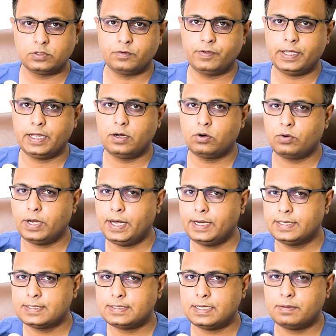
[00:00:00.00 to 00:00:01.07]
So we can rotate
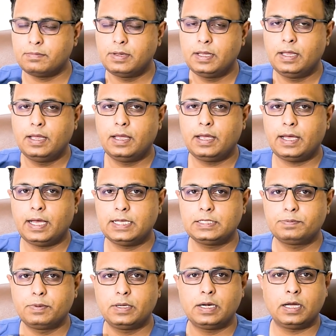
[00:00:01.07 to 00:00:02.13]
the stem as
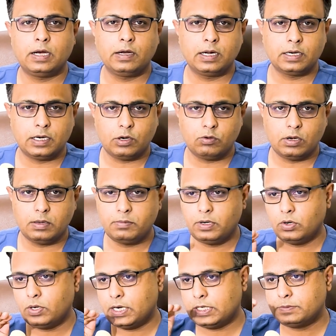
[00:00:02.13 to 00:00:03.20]
per our requirement
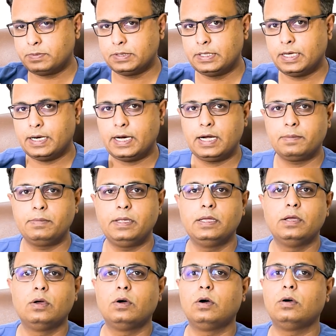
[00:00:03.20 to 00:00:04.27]
or as per the
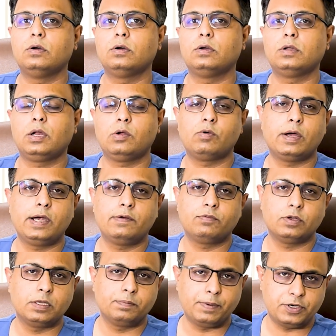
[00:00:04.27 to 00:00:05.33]
anatomy required
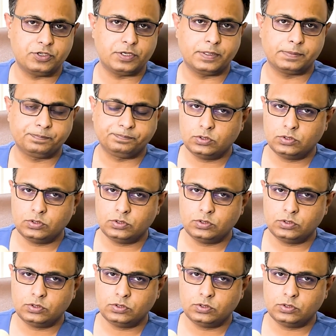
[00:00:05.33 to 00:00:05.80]
for the patient.